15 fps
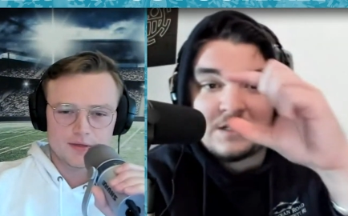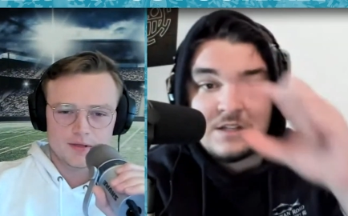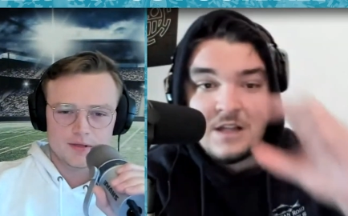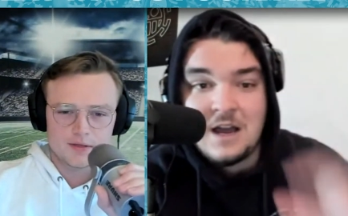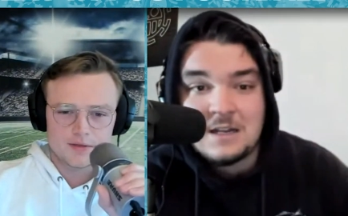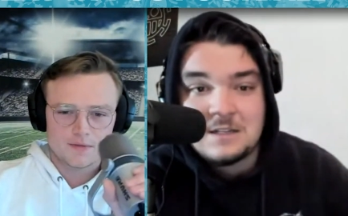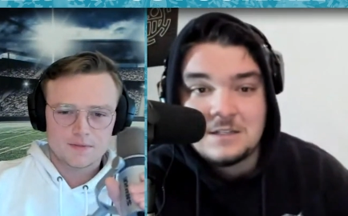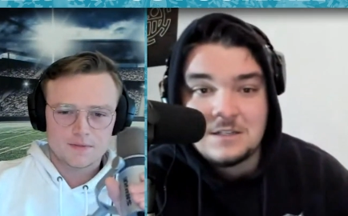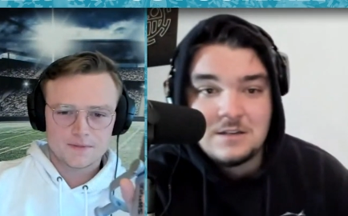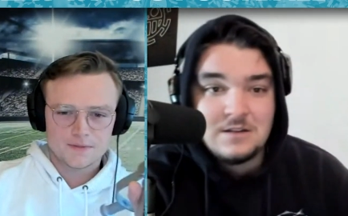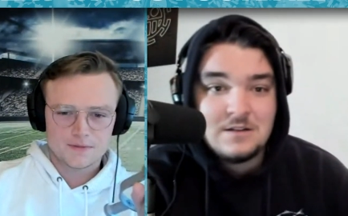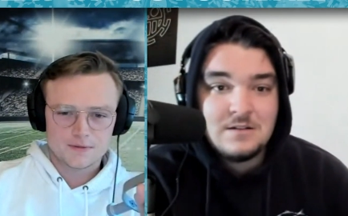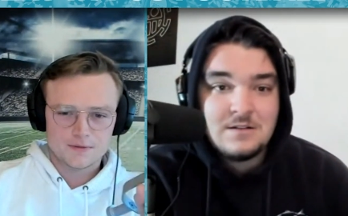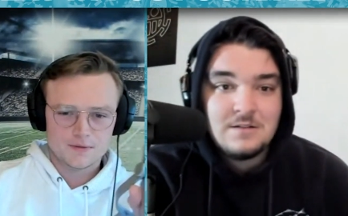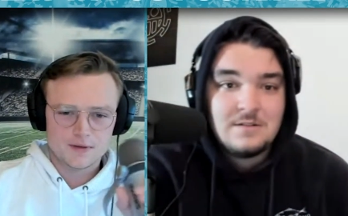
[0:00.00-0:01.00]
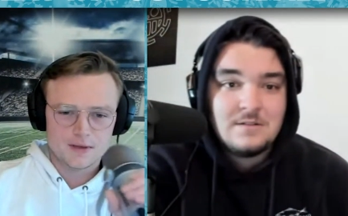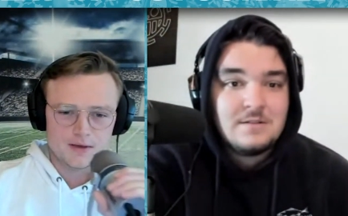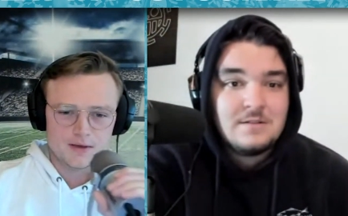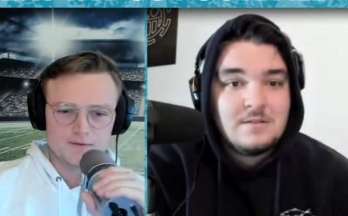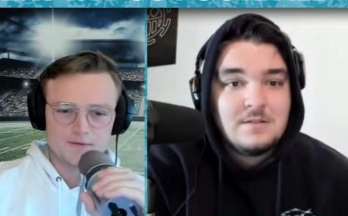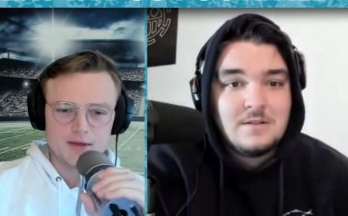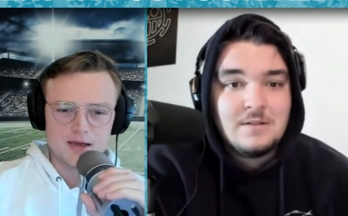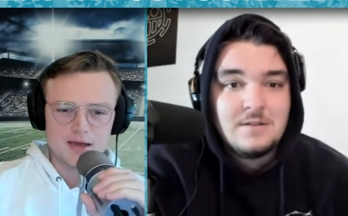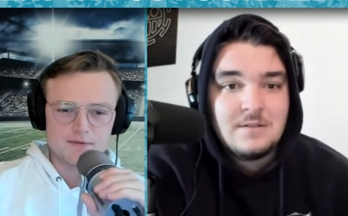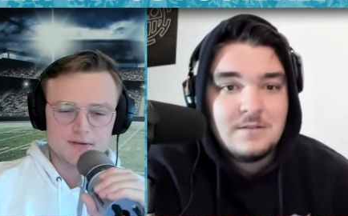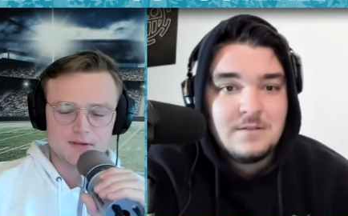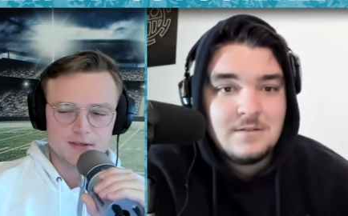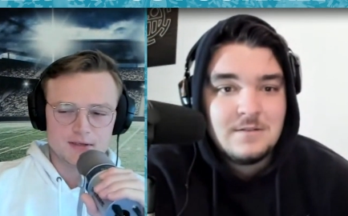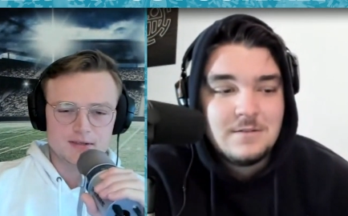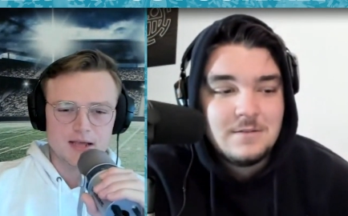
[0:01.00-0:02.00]
Speaker 1: lines. If
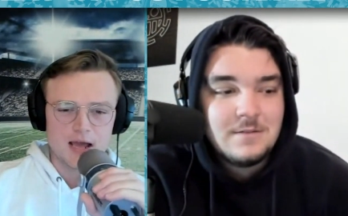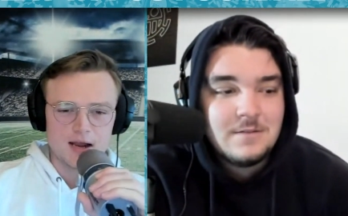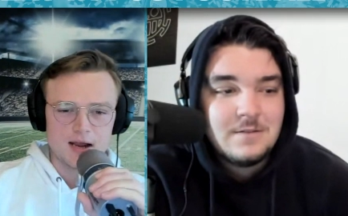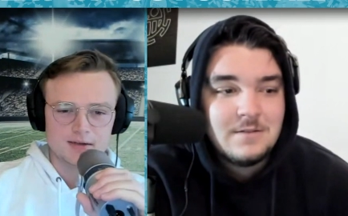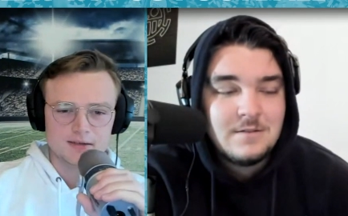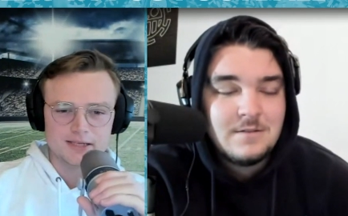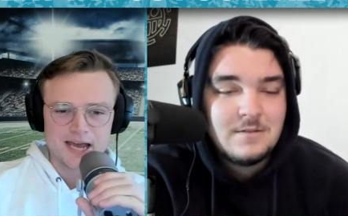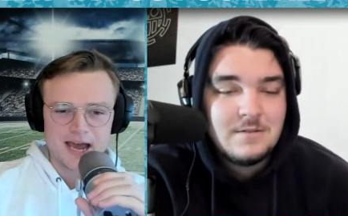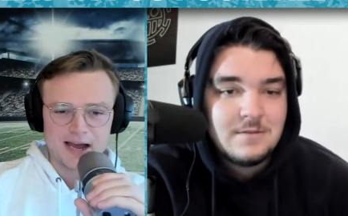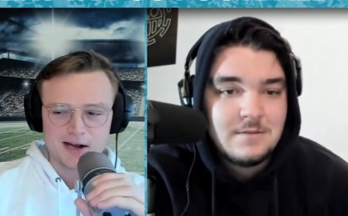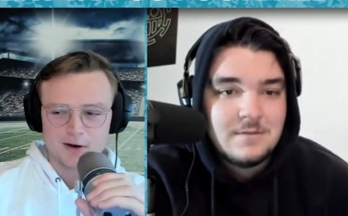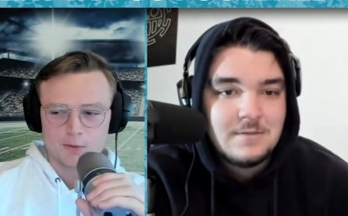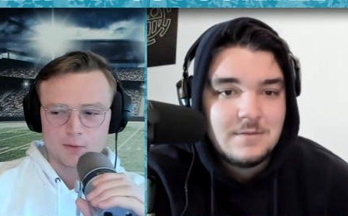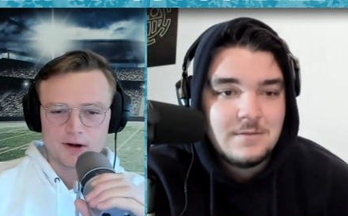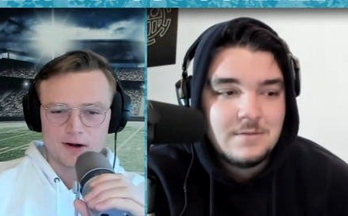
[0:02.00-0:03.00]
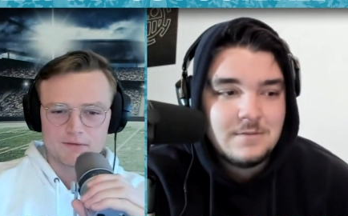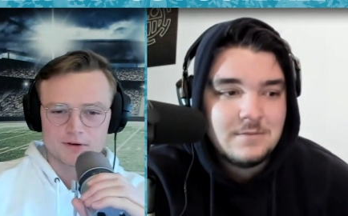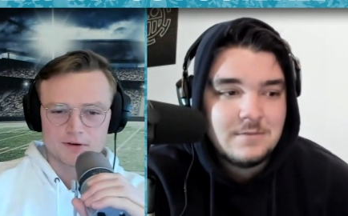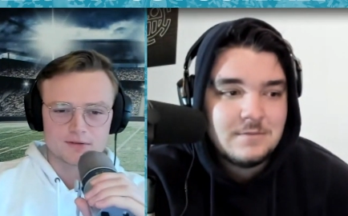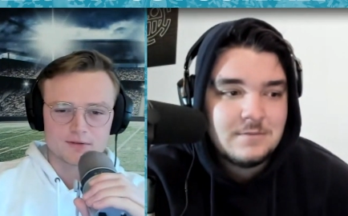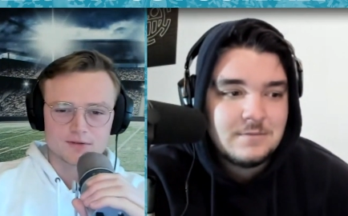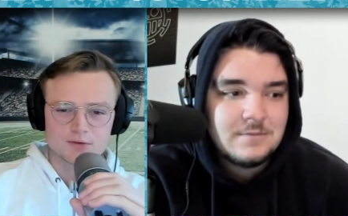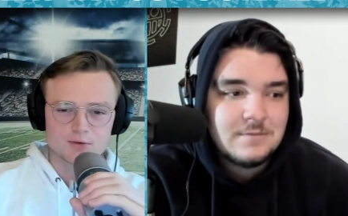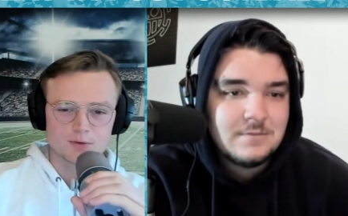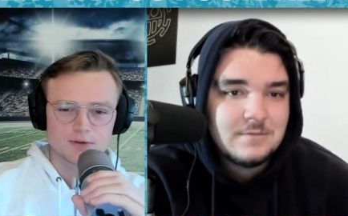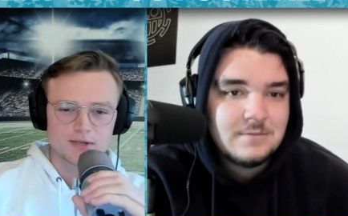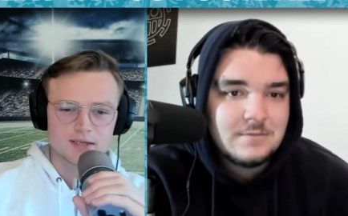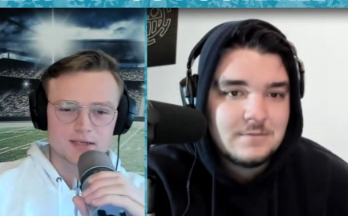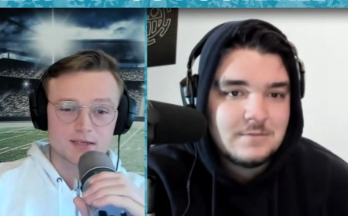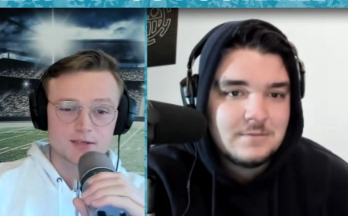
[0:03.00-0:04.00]
Davidson, Dayton Tech, whatever school
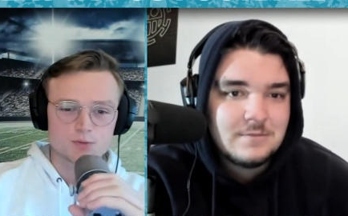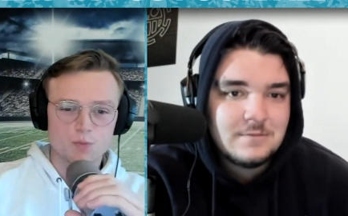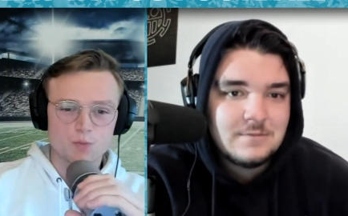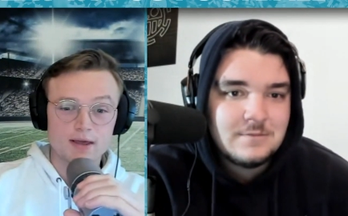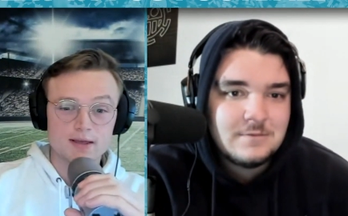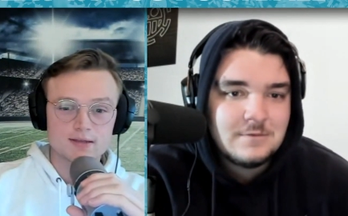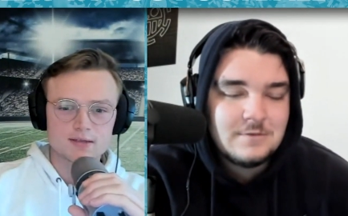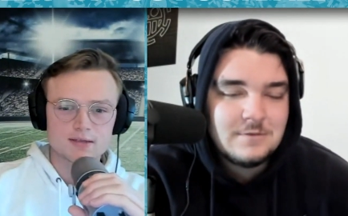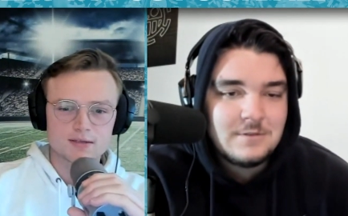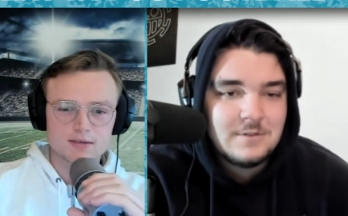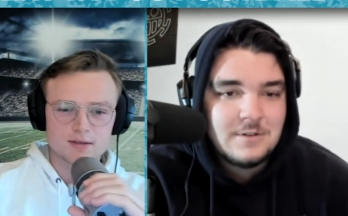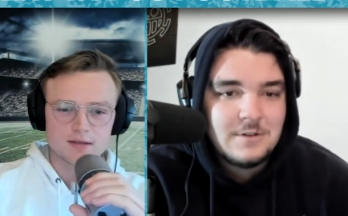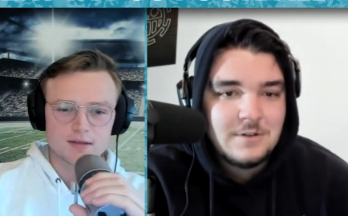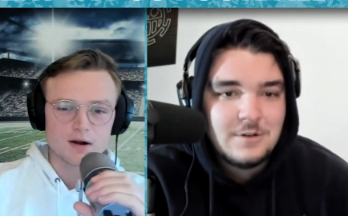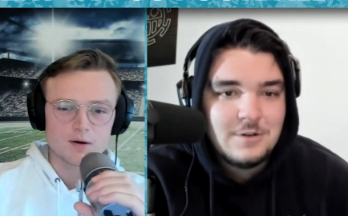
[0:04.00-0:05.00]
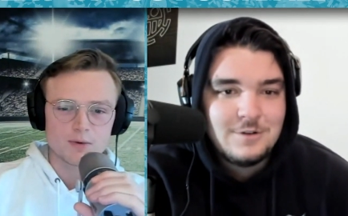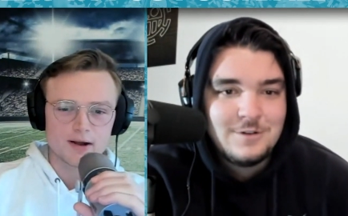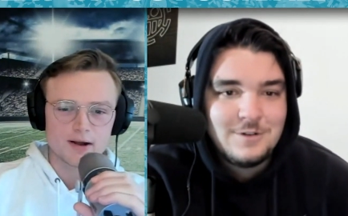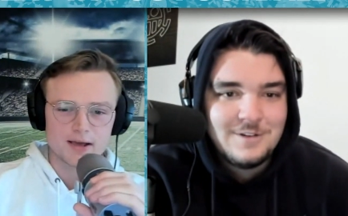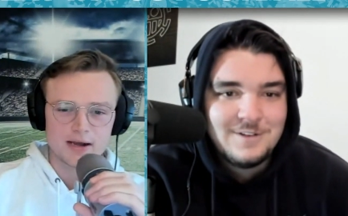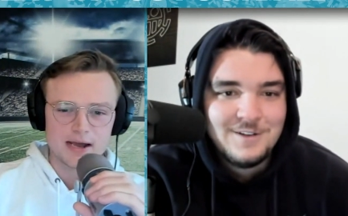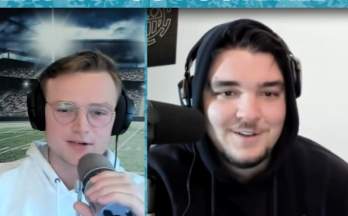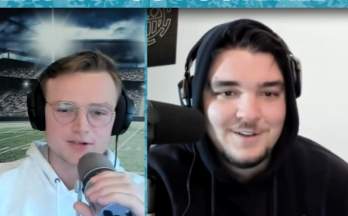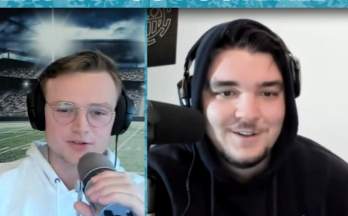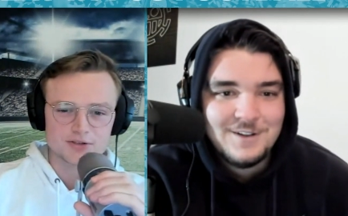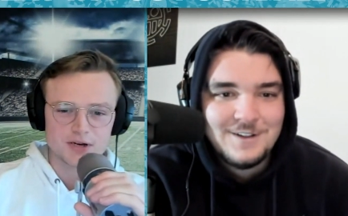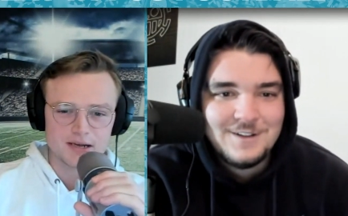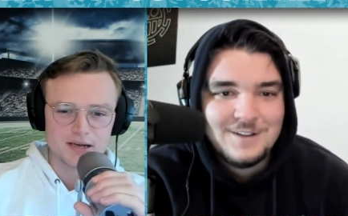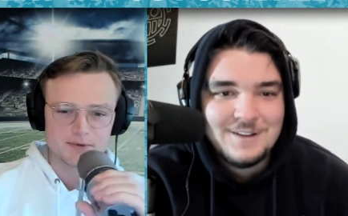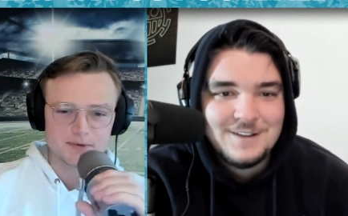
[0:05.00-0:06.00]
this is, wins, they're winning a national
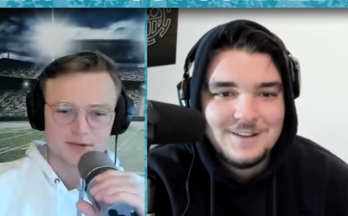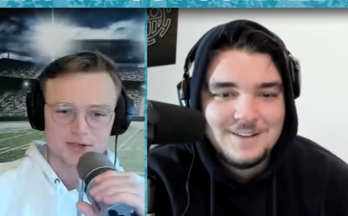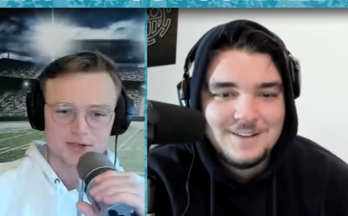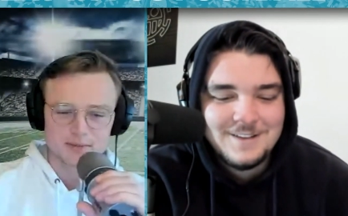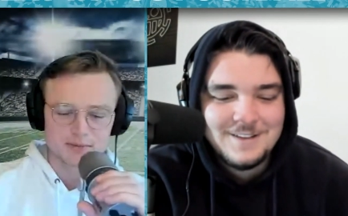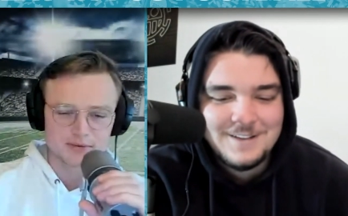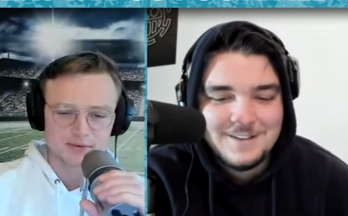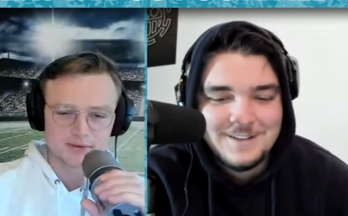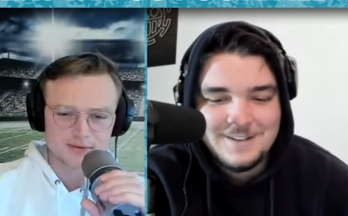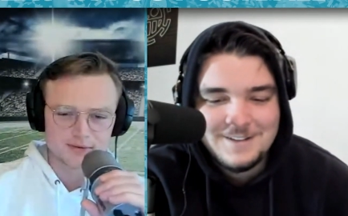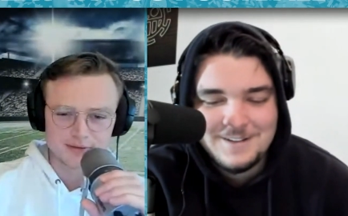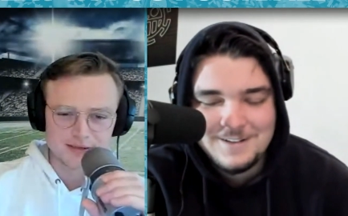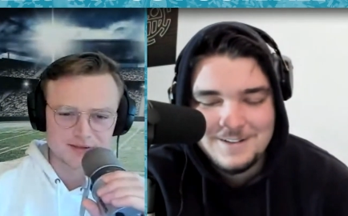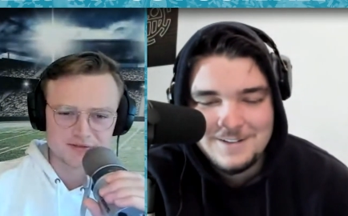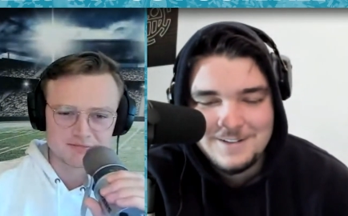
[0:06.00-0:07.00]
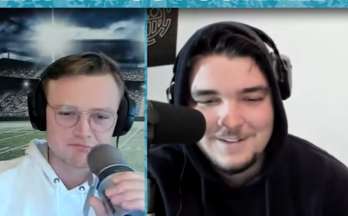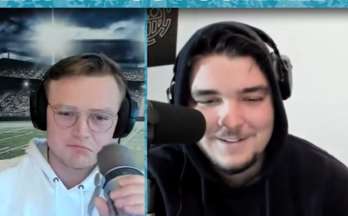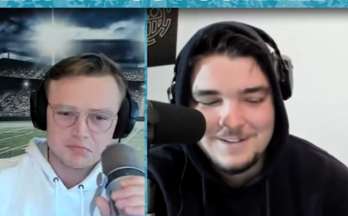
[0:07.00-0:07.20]
championship. That's,